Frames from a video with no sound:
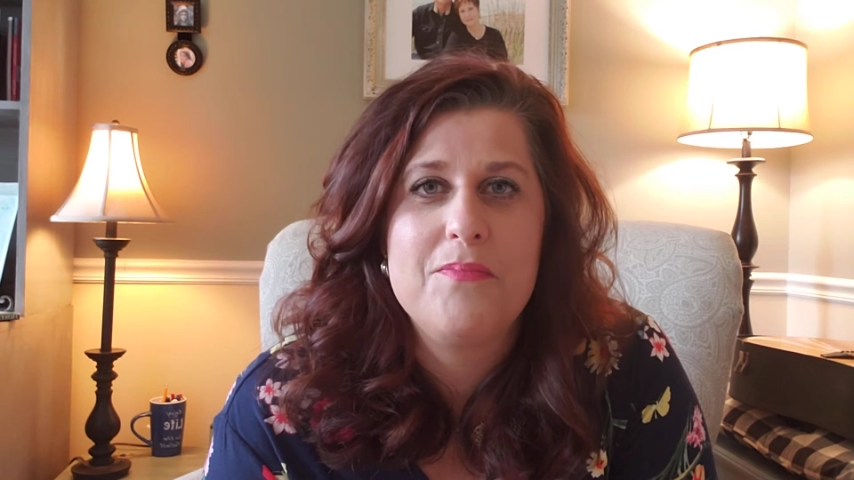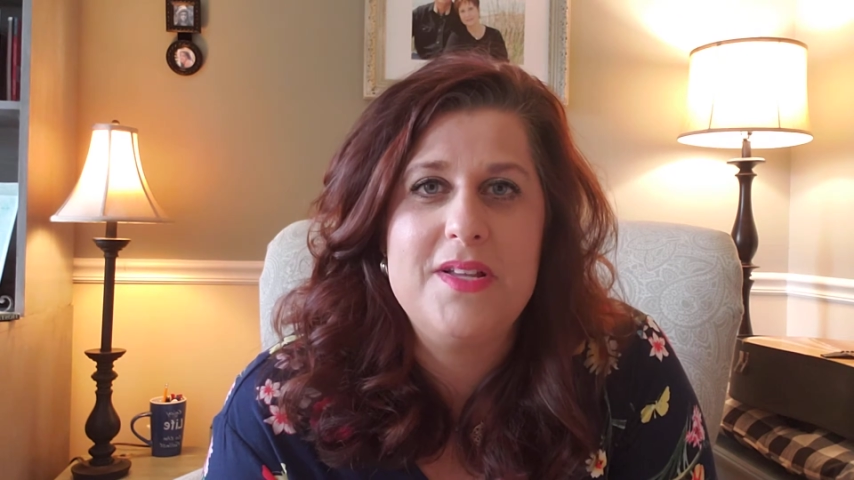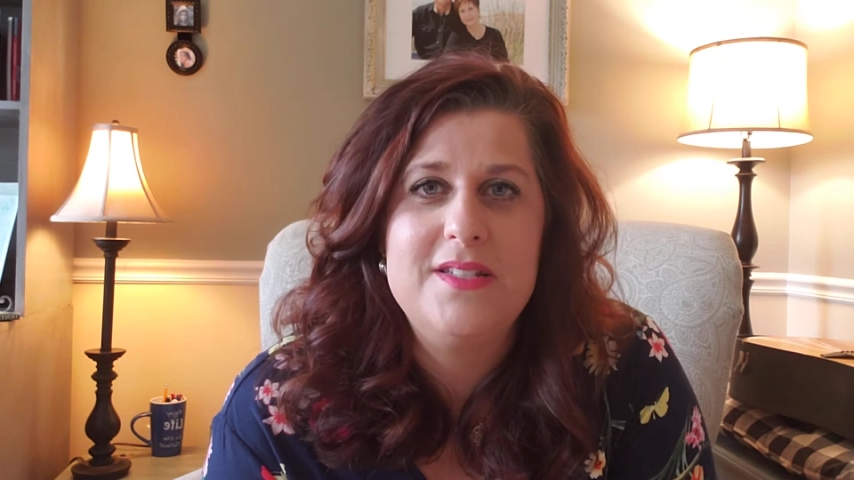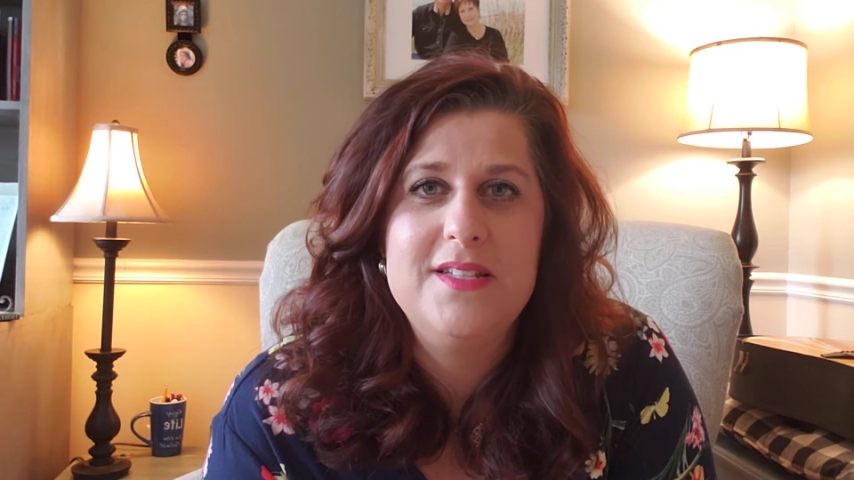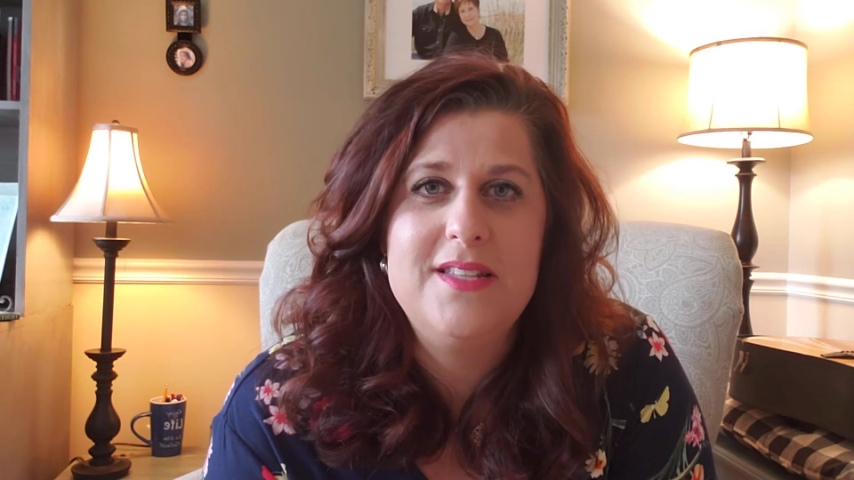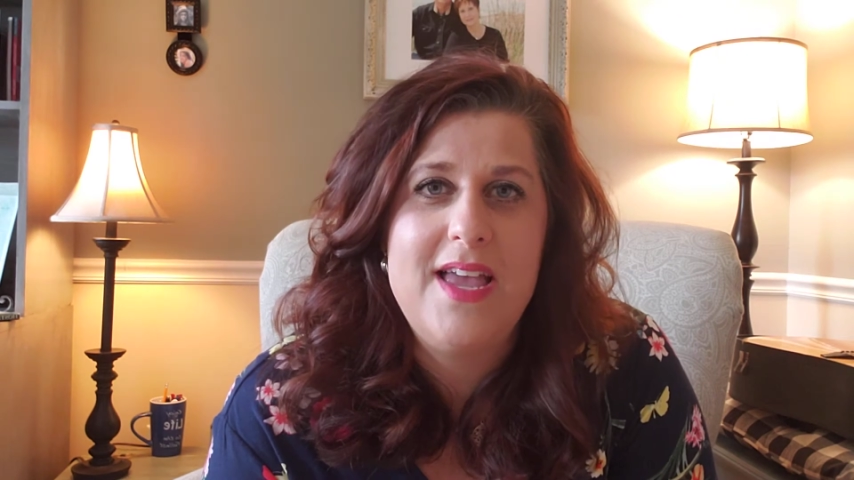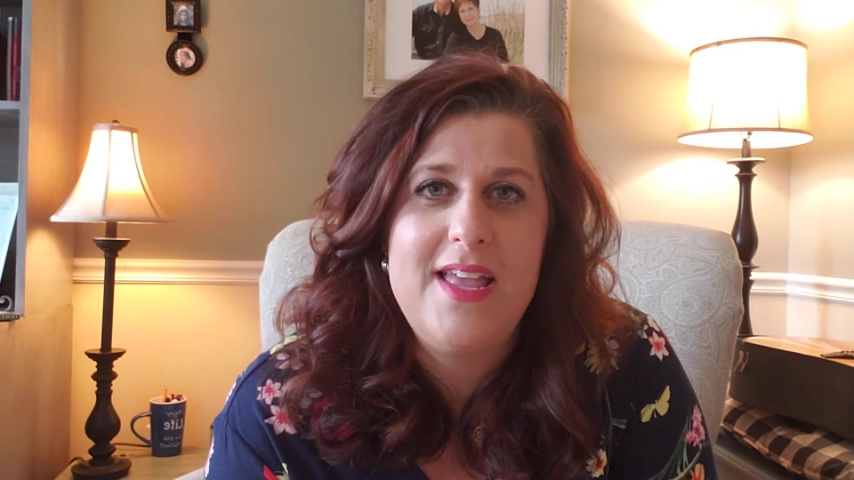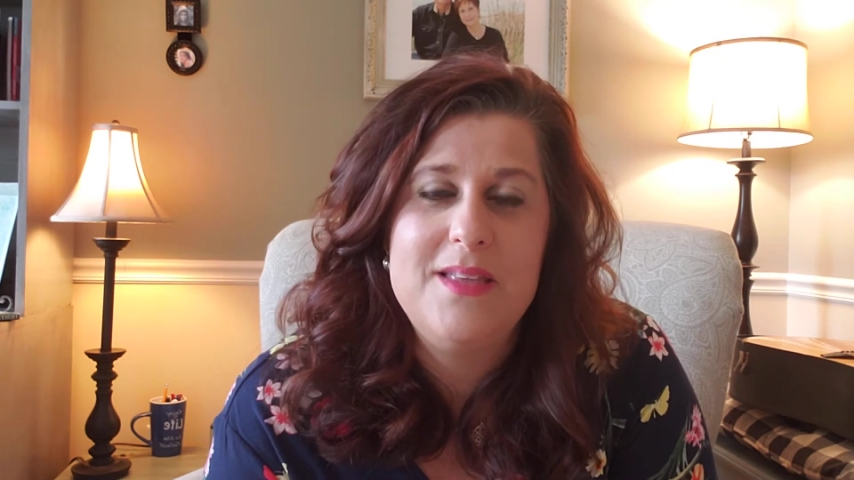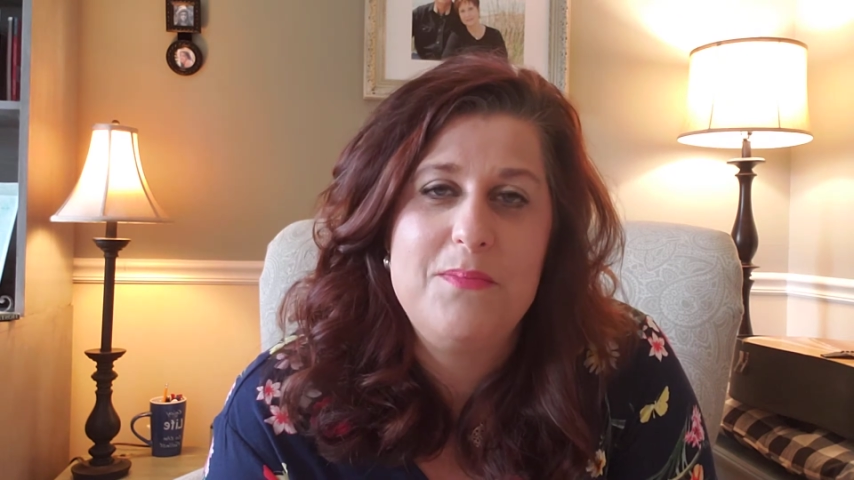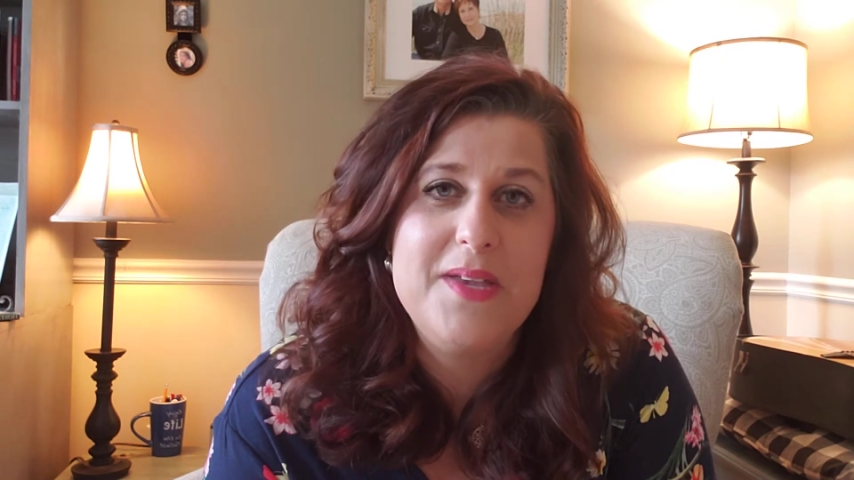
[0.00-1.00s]
But today,
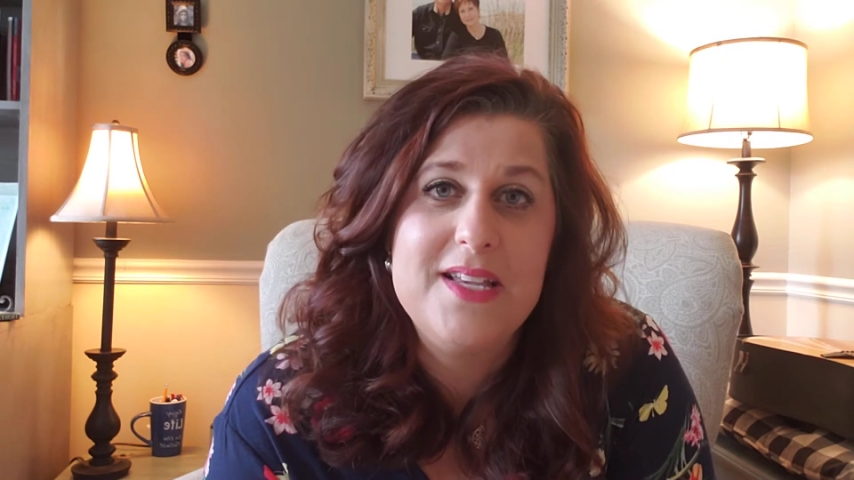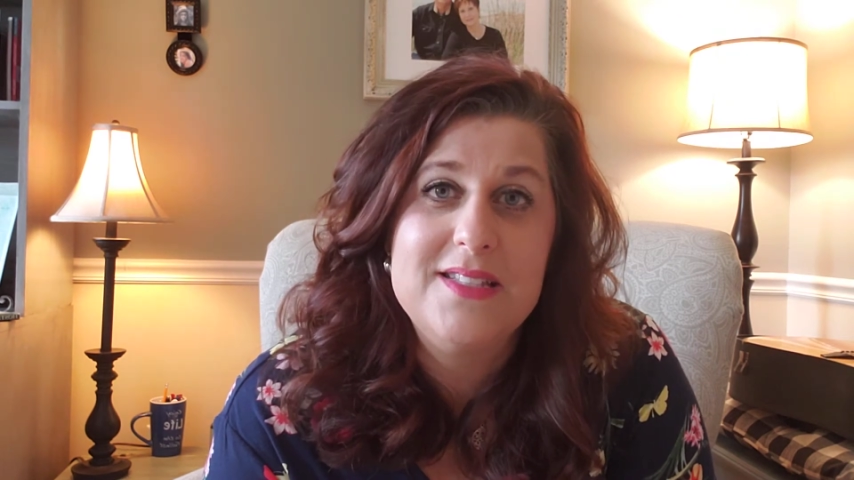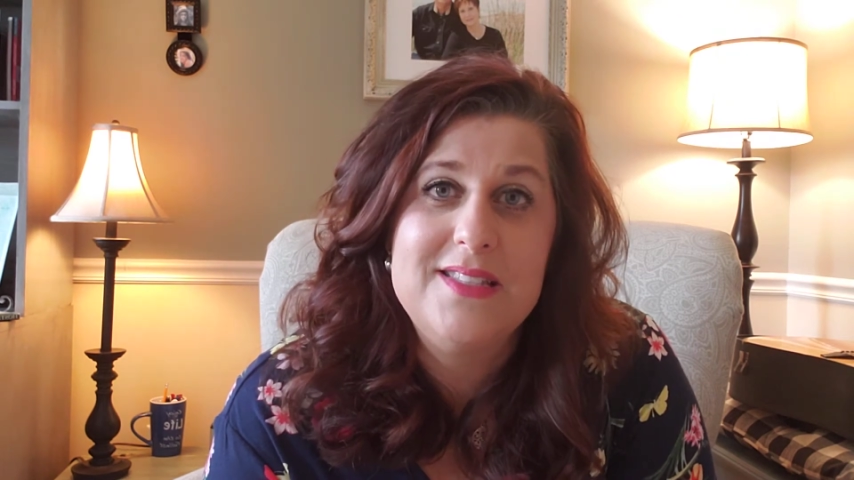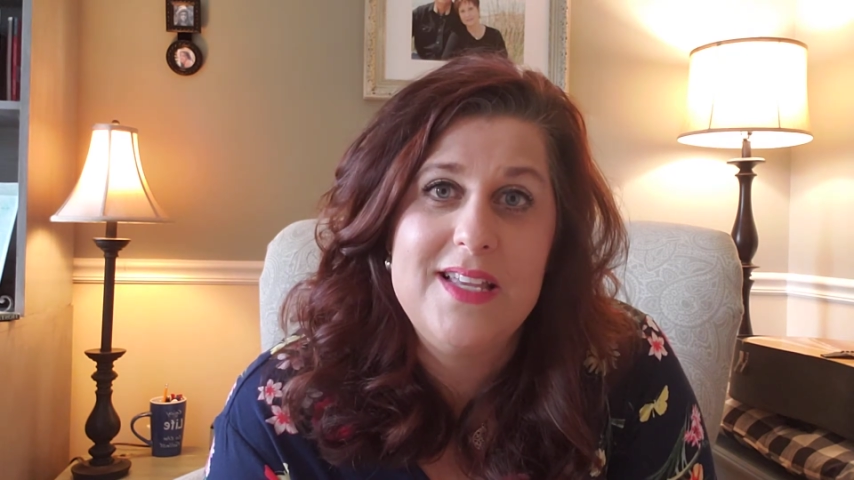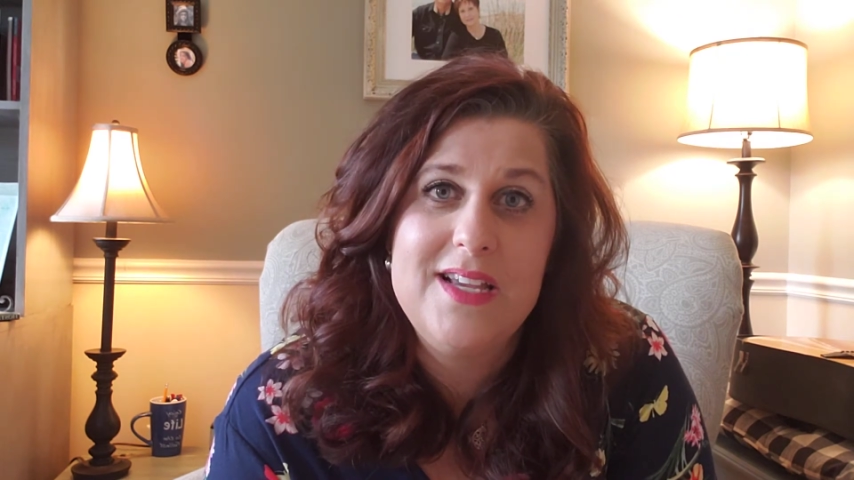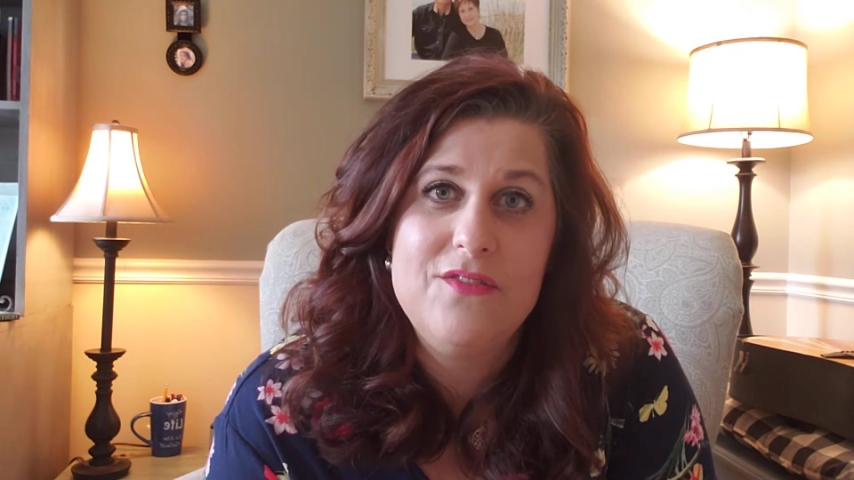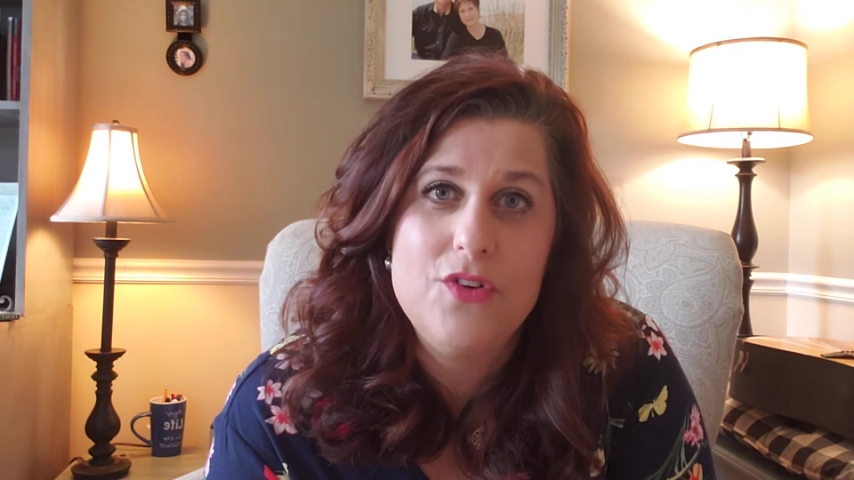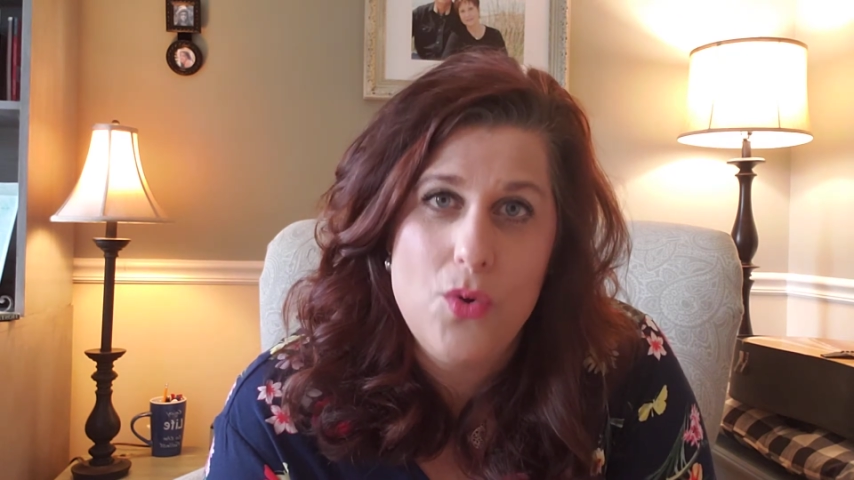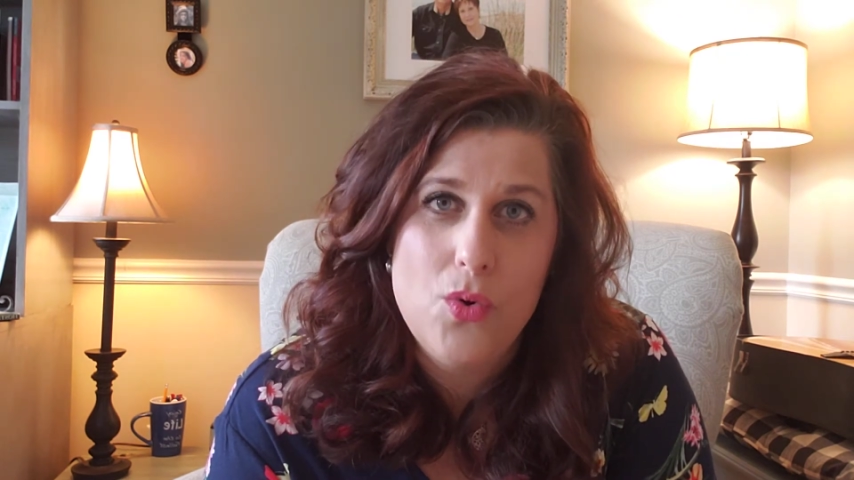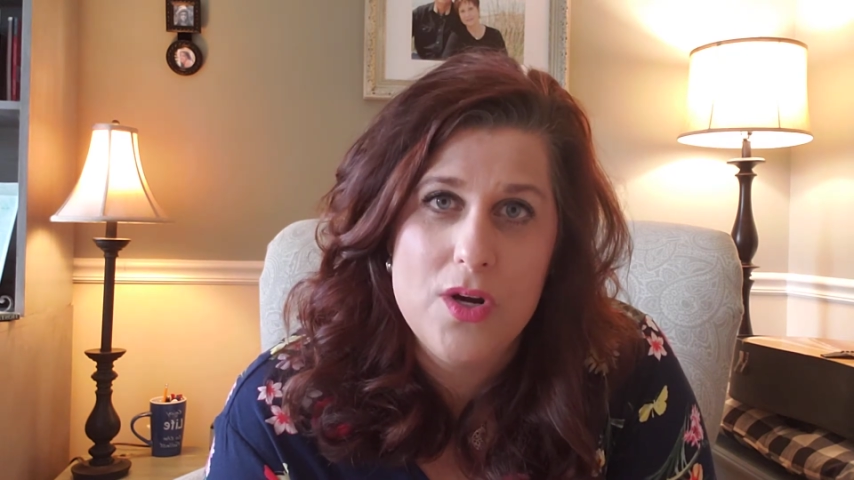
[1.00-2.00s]
the biggest thing, of
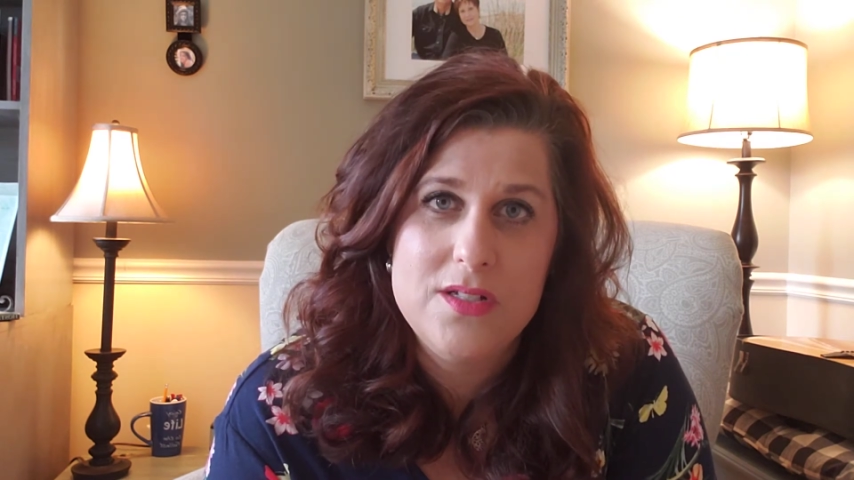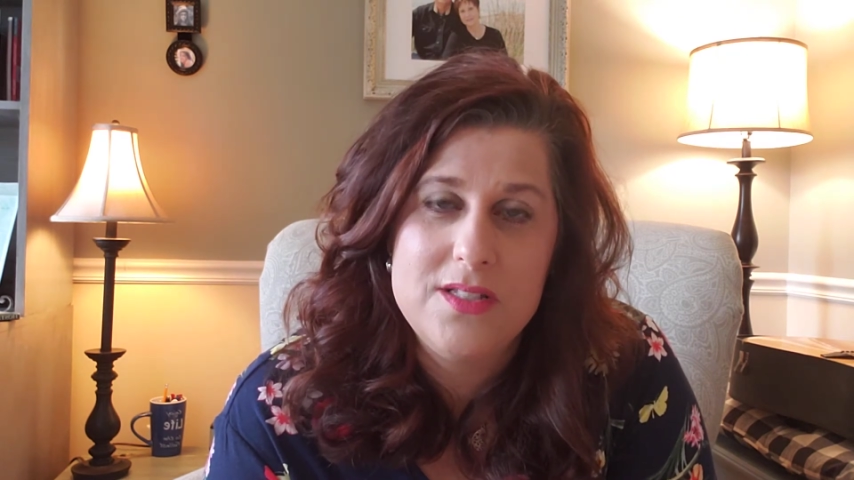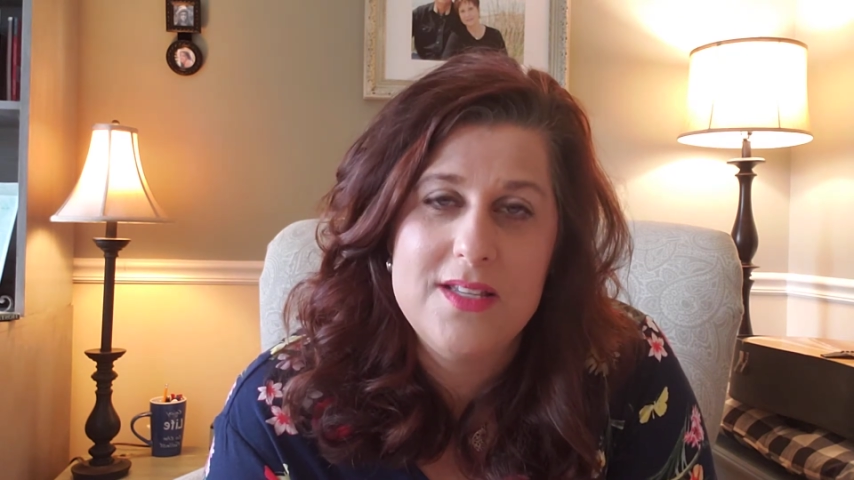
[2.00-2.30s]
course,